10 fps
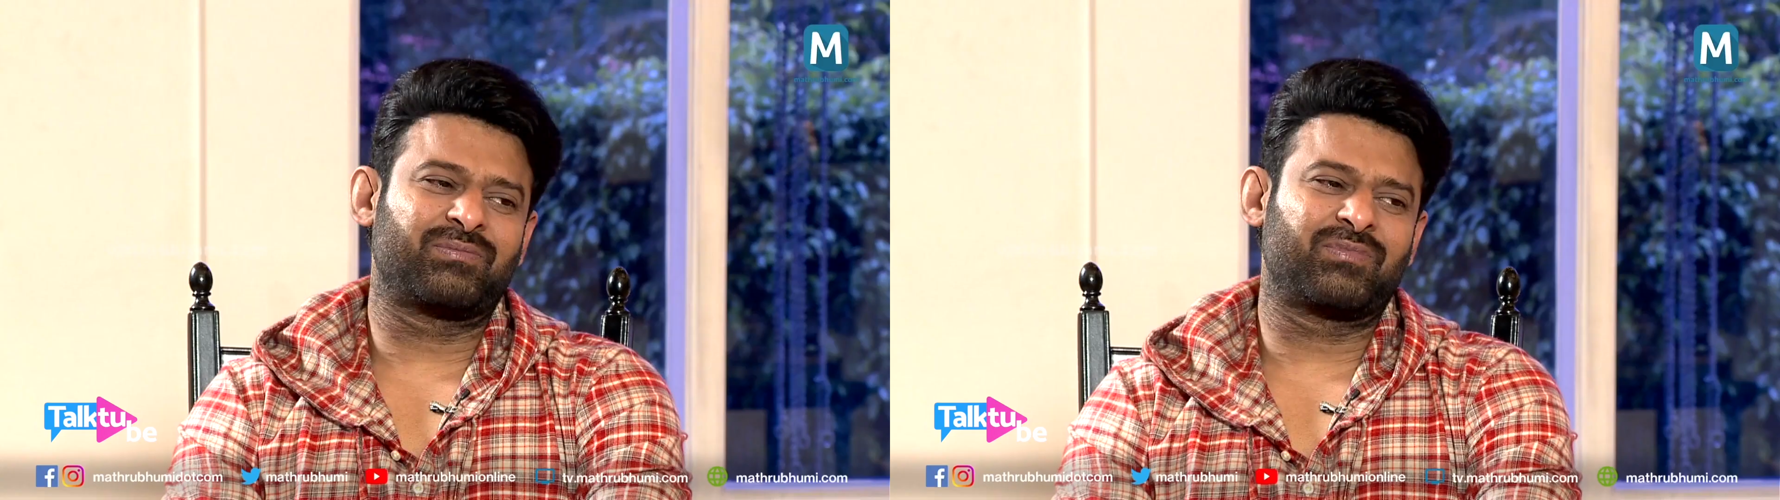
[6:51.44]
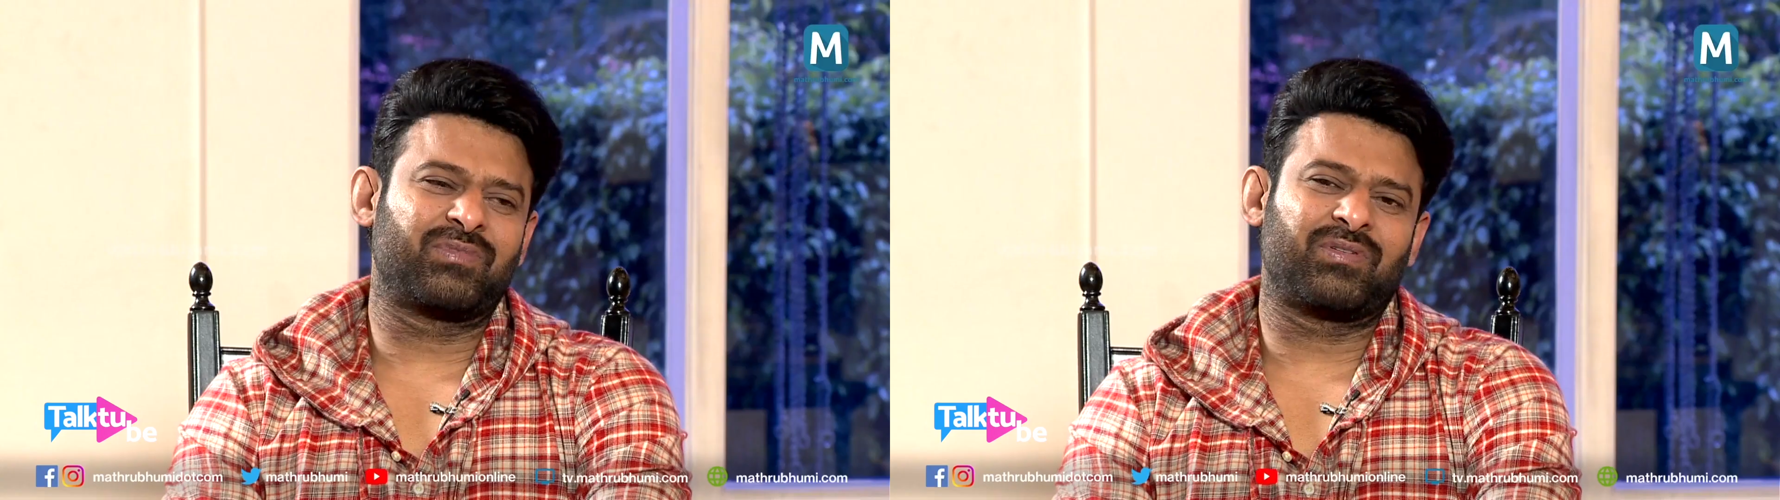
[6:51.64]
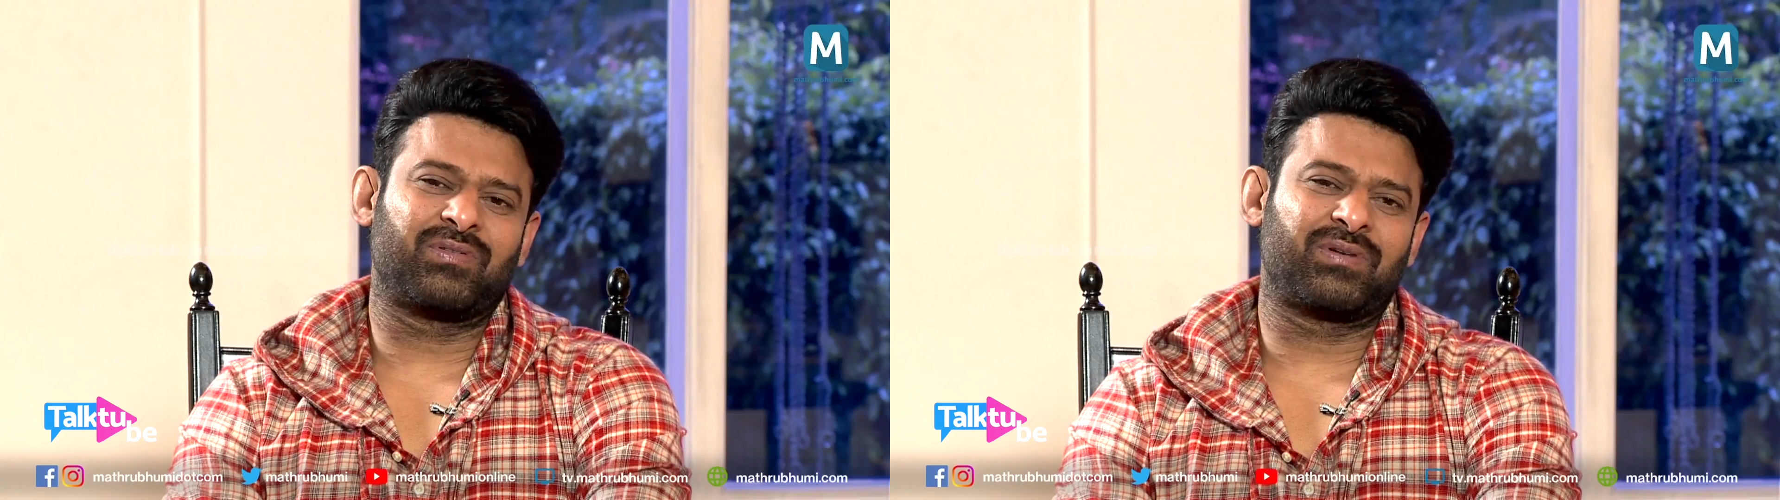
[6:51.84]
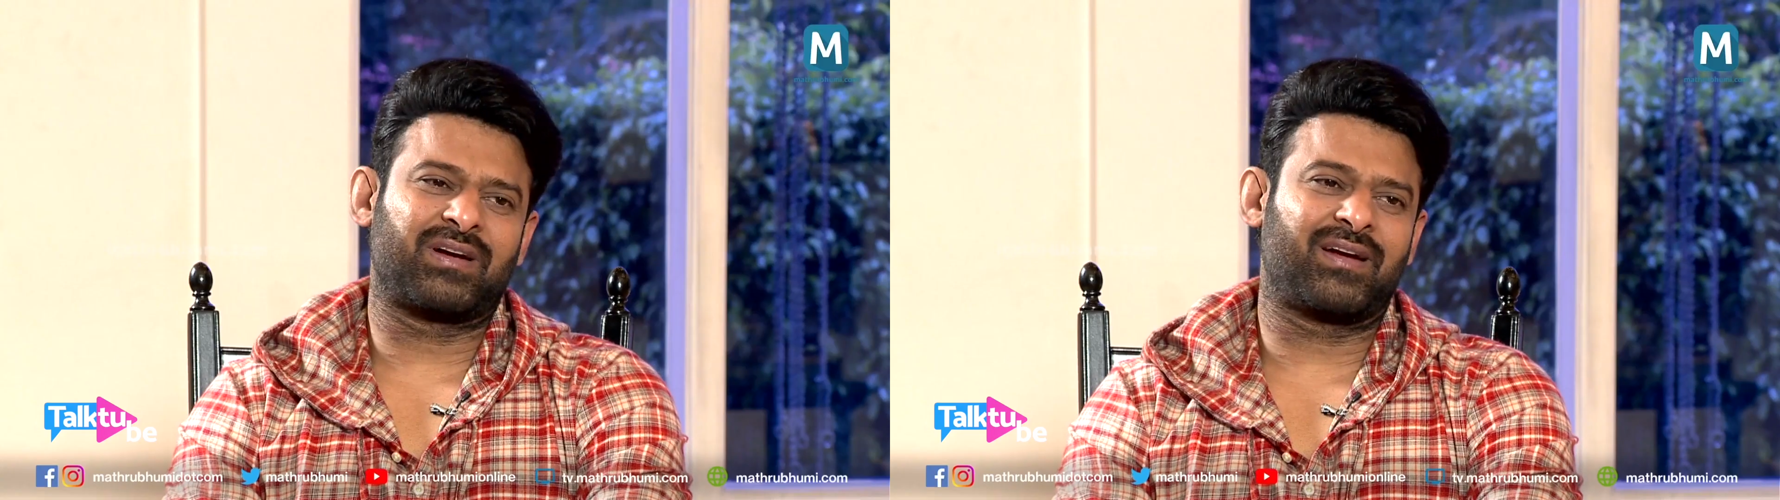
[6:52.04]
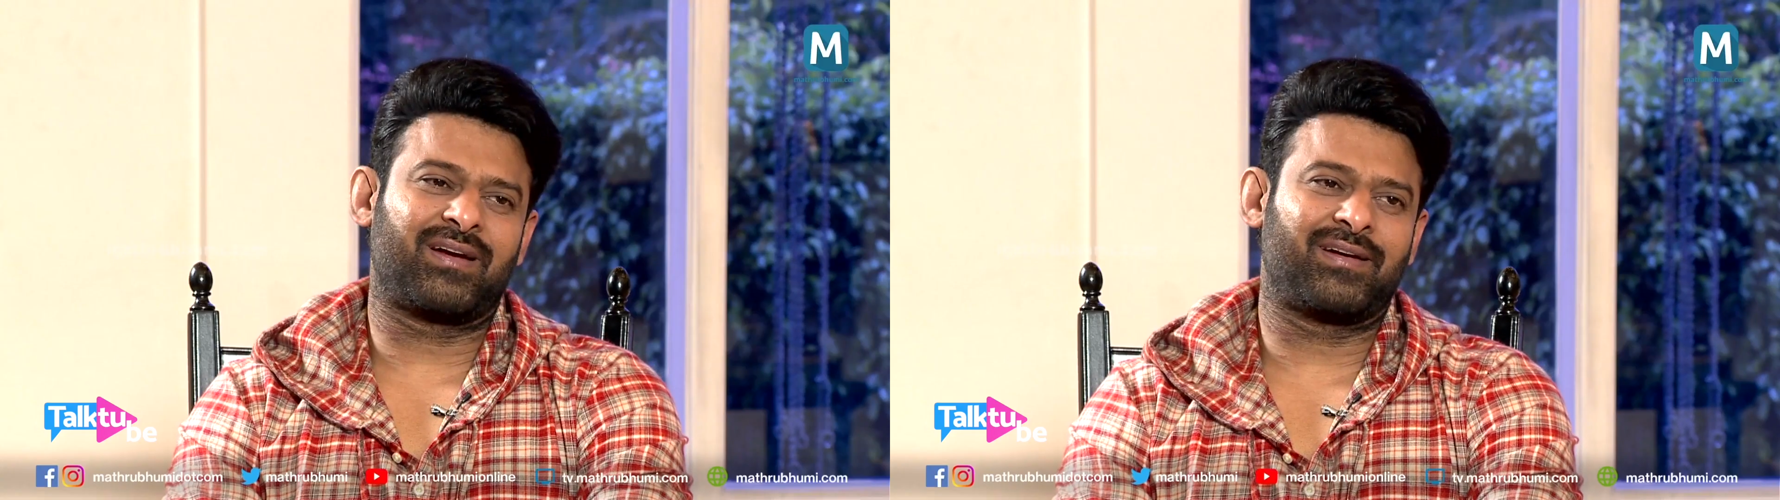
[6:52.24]
No,
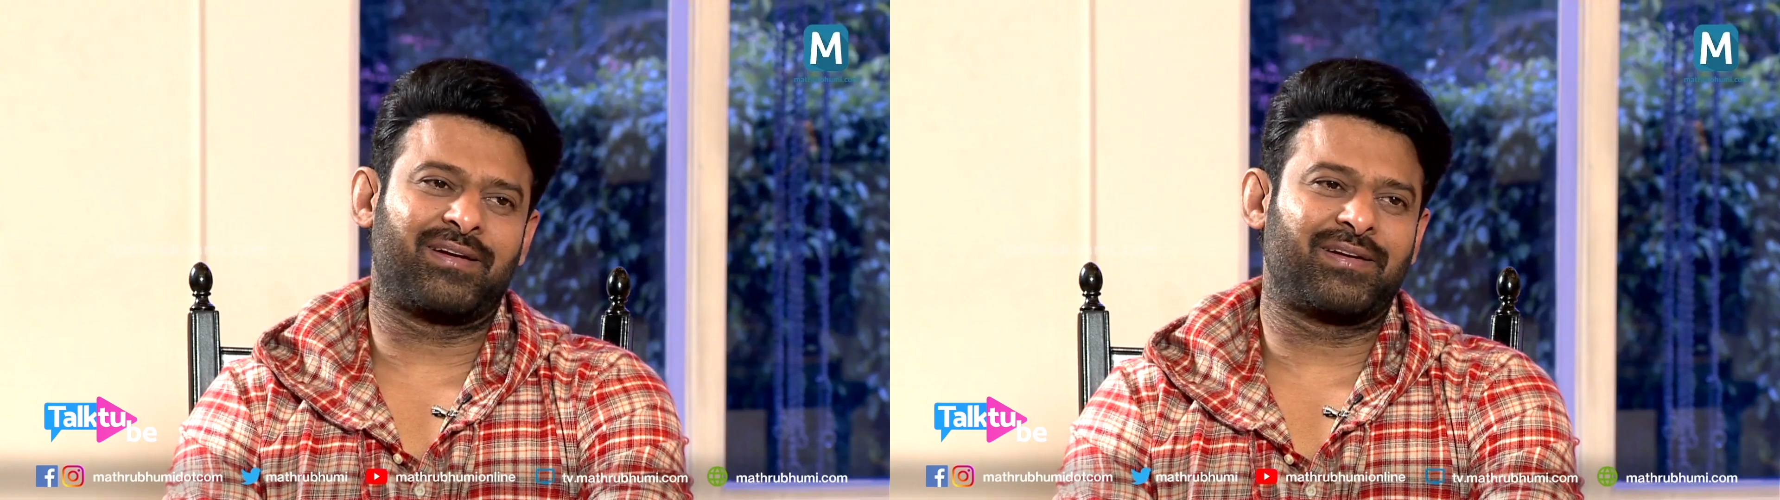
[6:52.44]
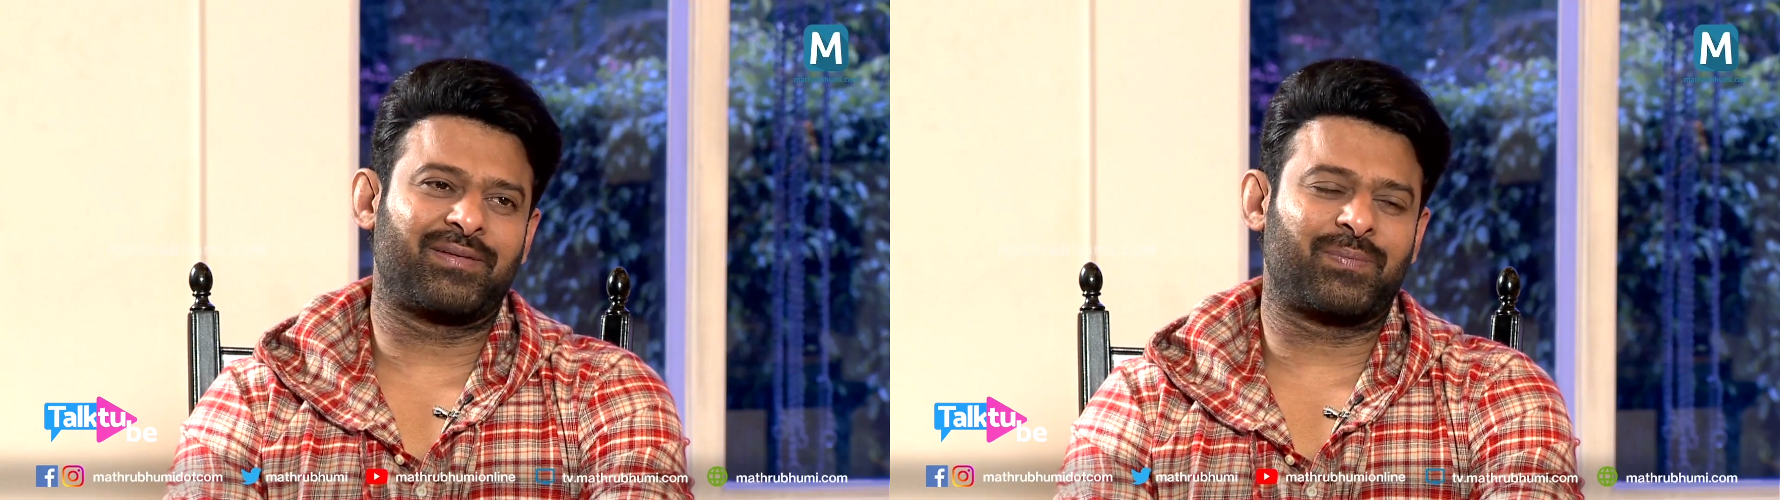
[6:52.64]
I didn't